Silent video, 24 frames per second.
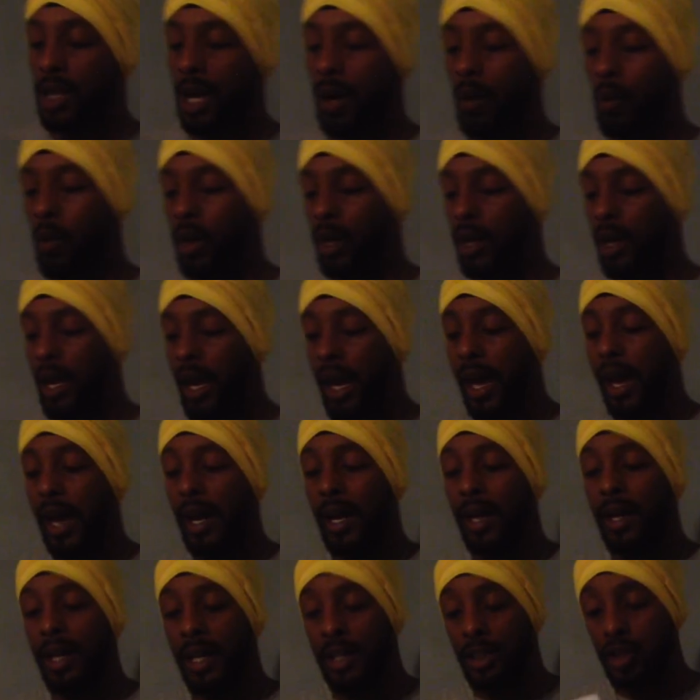Yahweh.
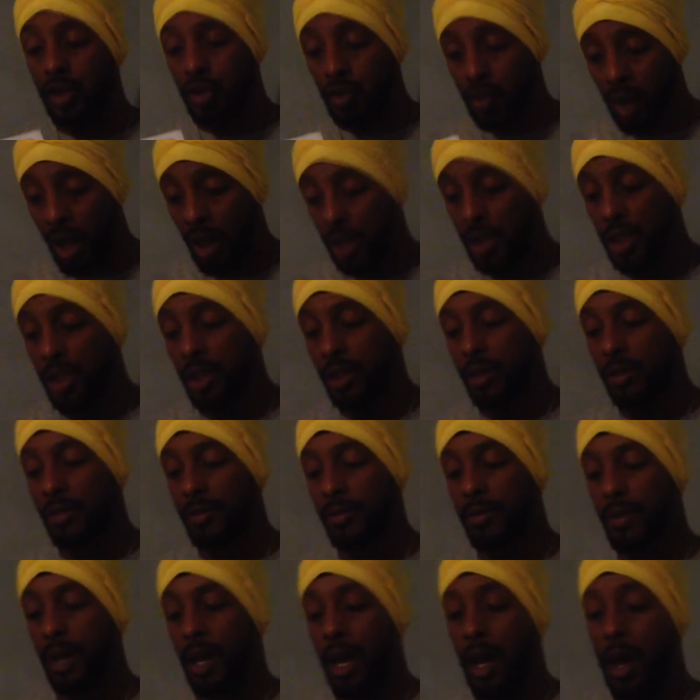And instruction.
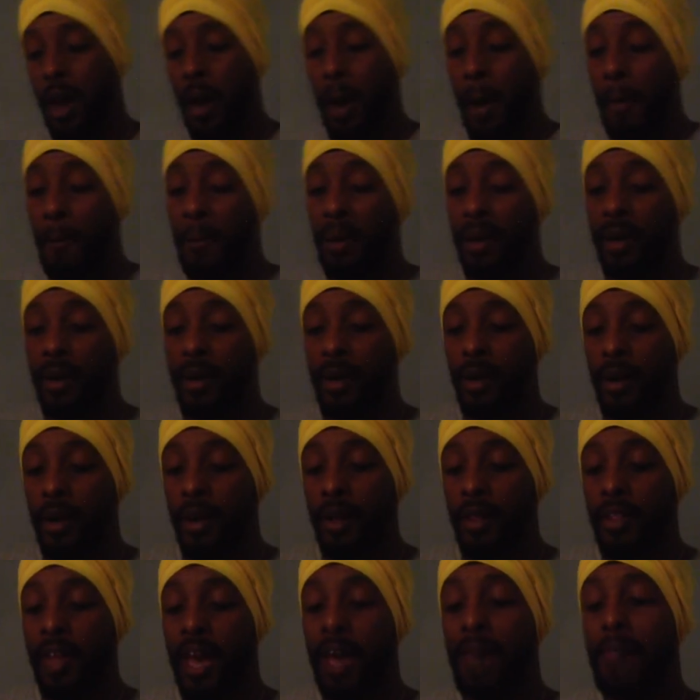But
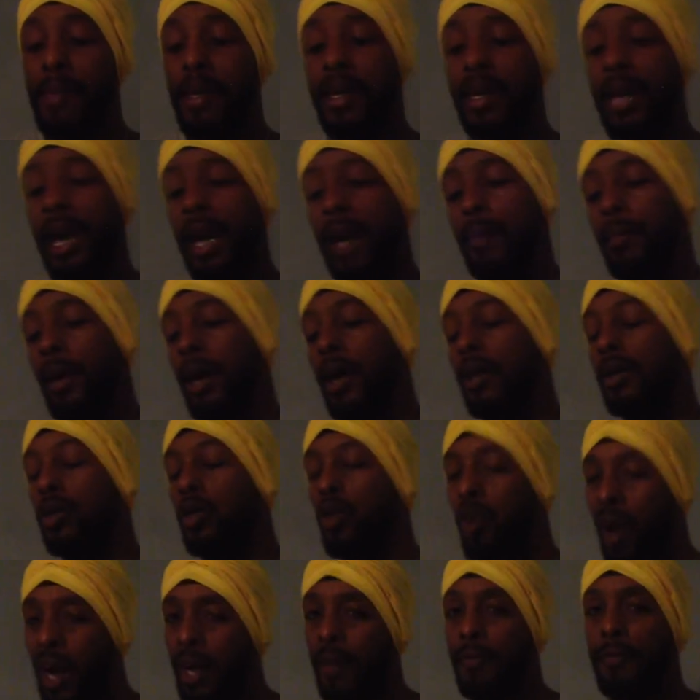they became
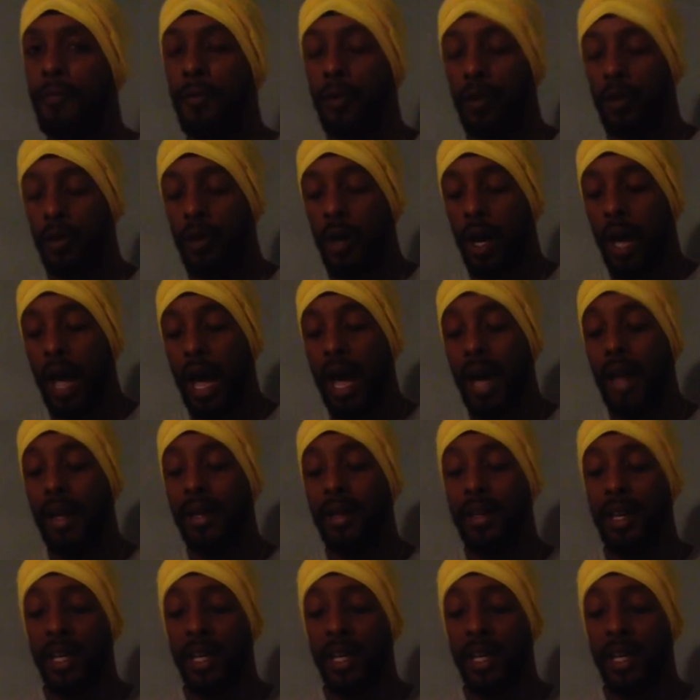ungrateful and